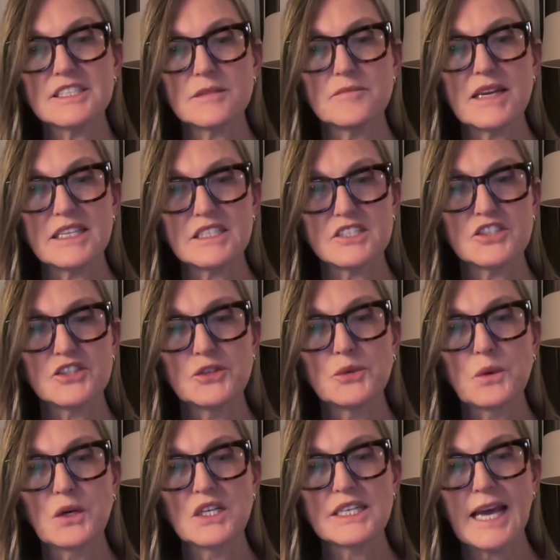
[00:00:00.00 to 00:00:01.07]
to make this
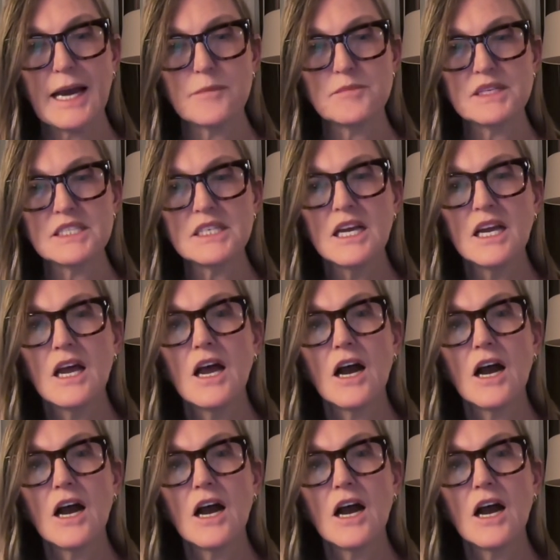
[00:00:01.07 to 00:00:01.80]
new world happen